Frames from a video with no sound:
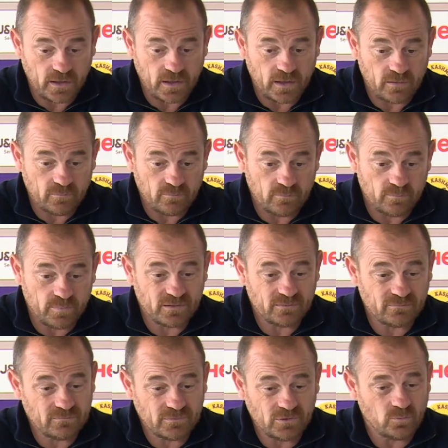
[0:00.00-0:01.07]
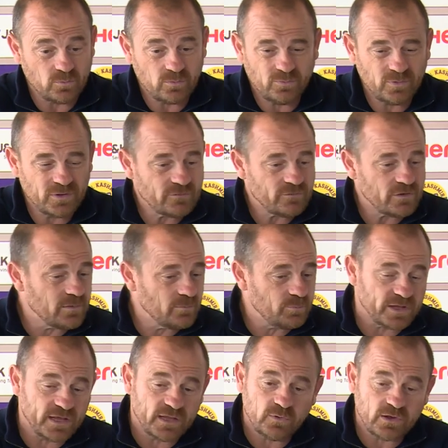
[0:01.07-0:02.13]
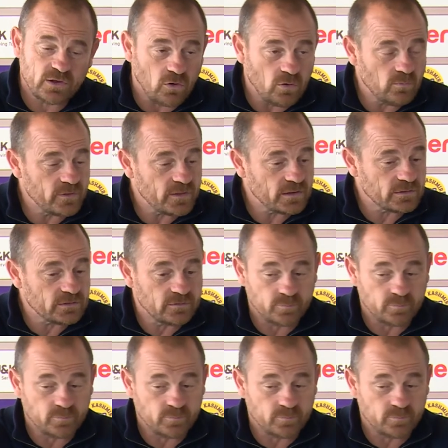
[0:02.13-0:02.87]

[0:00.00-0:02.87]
Um, but, you know, we never complained. We got on with it.